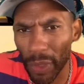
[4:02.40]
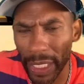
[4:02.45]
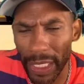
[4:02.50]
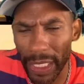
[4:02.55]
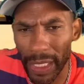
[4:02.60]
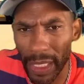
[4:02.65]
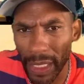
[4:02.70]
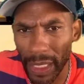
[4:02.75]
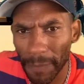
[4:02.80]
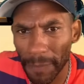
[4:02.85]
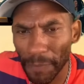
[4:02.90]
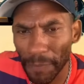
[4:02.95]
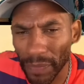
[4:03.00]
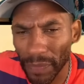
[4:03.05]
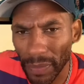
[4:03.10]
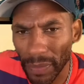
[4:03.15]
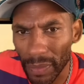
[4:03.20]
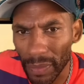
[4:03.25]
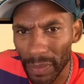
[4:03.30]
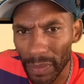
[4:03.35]
is he?
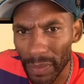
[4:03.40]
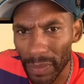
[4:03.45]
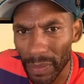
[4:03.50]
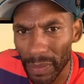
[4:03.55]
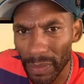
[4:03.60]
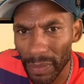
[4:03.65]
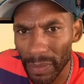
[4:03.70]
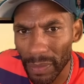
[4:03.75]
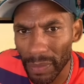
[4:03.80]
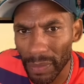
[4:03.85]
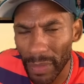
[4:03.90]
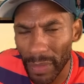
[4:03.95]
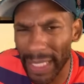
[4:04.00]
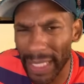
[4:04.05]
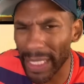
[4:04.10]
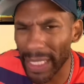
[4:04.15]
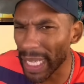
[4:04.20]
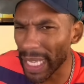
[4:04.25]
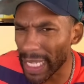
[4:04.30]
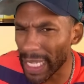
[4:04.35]

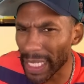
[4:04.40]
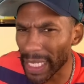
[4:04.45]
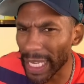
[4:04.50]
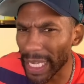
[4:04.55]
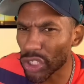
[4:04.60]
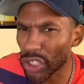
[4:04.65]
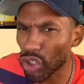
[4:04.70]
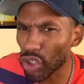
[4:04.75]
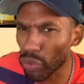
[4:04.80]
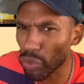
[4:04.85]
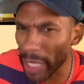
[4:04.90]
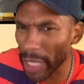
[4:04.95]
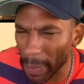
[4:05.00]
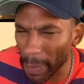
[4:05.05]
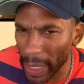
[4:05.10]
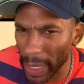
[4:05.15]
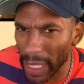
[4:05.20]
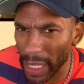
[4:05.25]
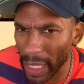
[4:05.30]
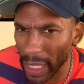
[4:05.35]
Is he
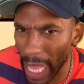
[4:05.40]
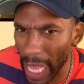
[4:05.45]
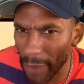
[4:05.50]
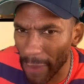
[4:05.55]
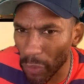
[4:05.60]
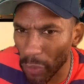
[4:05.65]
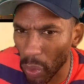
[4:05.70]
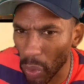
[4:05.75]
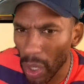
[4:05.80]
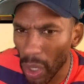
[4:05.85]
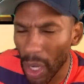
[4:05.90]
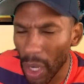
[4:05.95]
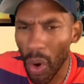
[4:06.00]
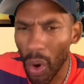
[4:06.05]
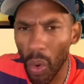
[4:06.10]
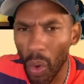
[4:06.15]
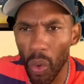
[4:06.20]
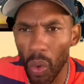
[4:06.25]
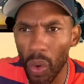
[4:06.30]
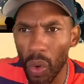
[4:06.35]
extremely neglectful,
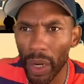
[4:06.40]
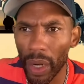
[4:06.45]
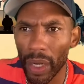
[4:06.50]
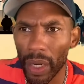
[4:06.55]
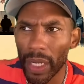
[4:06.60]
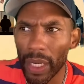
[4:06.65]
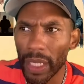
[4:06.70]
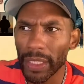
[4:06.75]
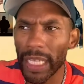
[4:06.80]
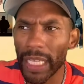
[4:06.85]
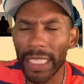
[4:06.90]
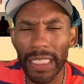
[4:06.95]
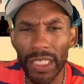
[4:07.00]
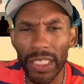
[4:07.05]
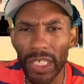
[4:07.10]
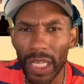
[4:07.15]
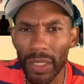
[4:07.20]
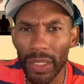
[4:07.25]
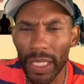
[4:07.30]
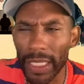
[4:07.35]
or does
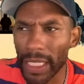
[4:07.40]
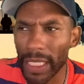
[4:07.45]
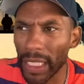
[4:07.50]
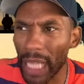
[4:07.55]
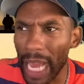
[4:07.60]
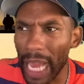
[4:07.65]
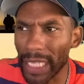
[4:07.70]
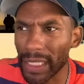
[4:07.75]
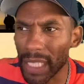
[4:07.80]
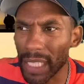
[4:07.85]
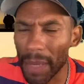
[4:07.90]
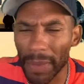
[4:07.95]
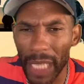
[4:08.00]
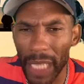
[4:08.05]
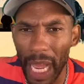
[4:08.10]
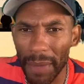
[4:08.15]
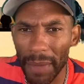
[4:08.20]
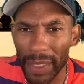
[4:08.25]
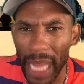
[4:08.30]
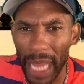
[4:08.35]
he like
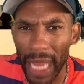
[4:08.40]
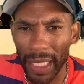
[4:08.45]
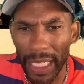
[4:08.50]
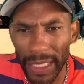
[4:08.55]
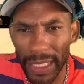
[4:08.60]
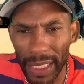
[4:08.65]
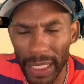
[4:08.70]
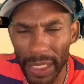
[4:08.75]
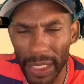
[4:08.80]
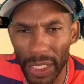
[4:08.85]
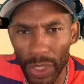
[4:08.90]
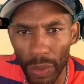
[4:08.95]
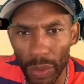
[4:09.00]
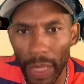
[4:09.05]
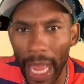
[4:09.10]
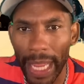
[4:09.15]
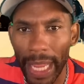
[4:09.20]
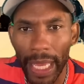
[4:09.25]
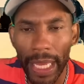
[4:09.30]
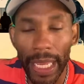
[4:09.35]
sometimes not listen to you?
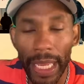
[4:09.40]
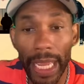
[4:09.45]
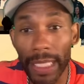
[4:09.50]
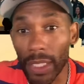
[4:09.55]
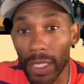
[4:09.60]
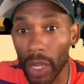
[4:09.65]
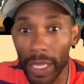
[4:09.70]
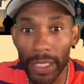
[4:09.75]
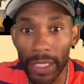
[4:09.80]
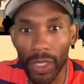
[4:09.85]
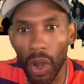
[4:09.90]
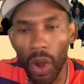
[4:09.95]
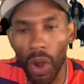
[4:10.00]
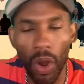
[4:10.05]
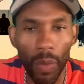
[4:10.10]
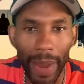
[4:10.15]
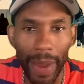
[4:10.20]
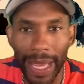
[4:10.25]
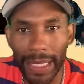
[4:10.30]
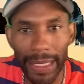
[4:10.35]
Like, it's
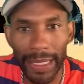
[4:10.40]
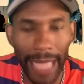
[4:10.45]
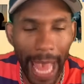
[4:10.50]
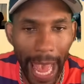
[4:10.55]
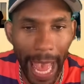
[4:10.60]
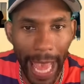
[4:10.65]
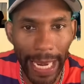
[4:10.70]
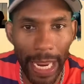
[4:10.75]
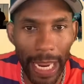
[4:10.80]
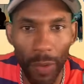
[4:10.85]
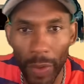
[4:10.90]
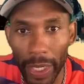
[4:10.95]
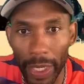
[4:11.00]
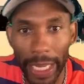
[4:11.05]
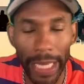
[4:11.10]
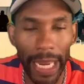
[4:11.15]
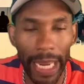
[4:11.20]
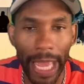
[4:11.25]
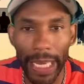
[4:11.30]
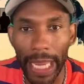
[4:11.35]
always that. And we're
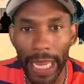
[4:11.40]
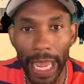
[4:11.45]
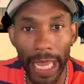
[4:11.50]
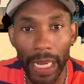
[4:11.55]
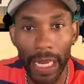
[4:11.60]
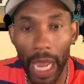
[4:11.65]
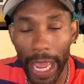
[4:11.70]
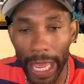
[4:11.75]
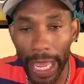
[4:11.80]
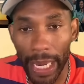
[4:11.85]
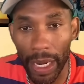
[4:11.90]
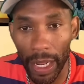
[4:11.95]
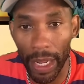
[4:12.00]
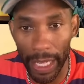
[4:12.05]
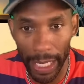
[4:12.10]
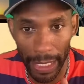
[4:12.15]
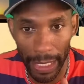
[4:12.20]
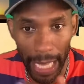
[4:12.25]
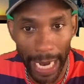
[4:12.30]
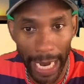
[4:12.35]
getting and
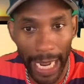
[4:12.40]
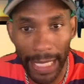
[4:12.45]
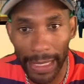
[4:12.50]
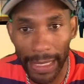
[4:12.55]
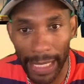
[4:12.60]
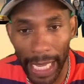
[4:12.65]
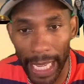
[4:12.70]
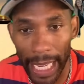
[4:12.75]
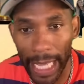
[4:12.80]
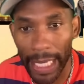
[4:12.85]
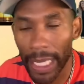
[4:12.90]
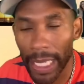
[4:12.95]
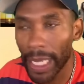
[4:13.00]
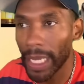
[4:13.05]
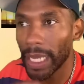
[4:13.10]
like I said,